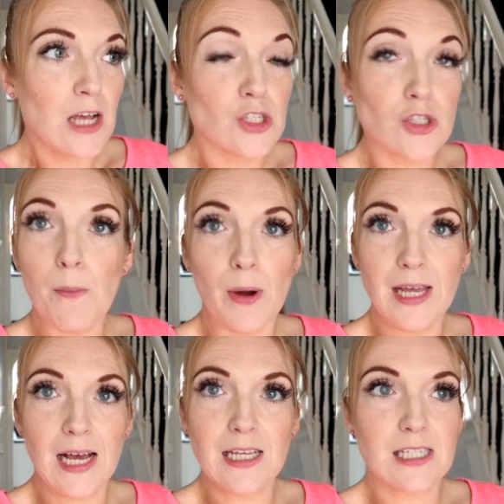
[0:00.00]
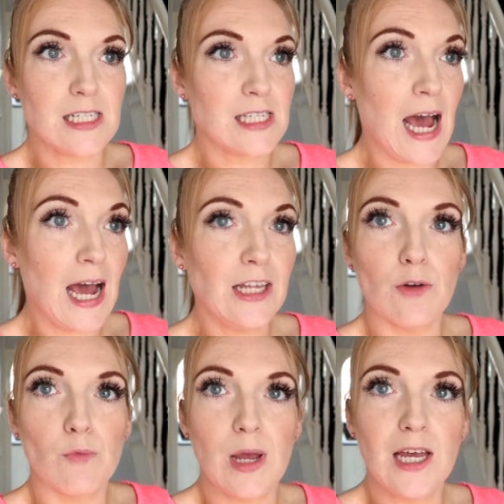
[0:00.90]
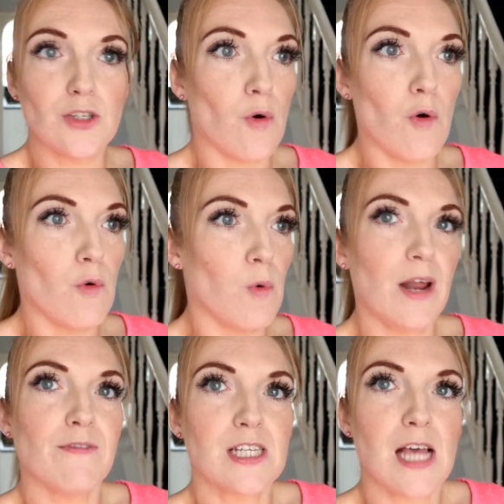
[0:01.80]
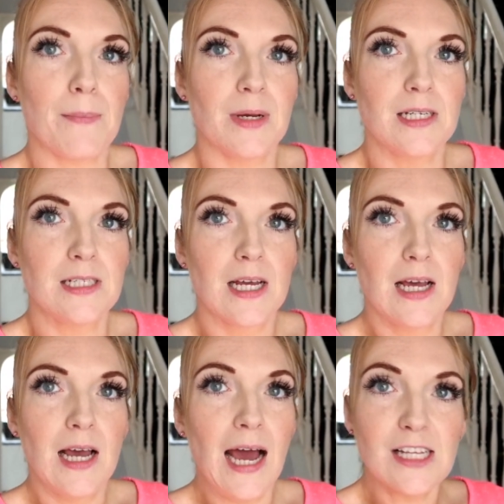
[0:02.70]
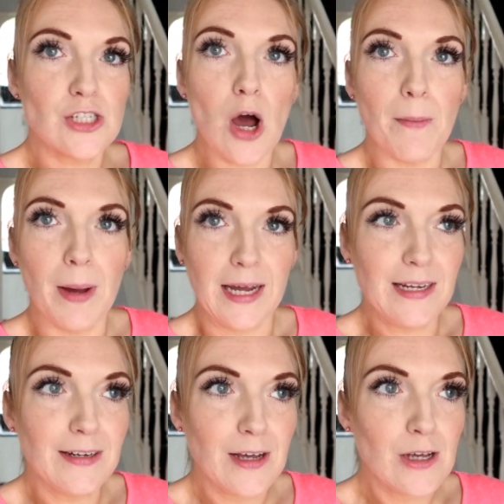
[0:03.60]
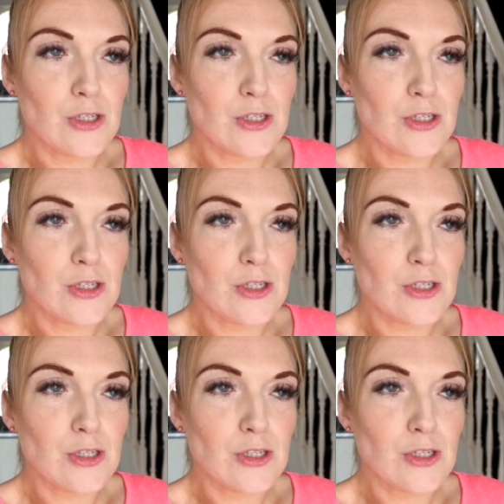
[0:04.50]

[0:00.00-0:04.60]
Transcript: somebody else's height and weight or whatever's happened, and it's not mine.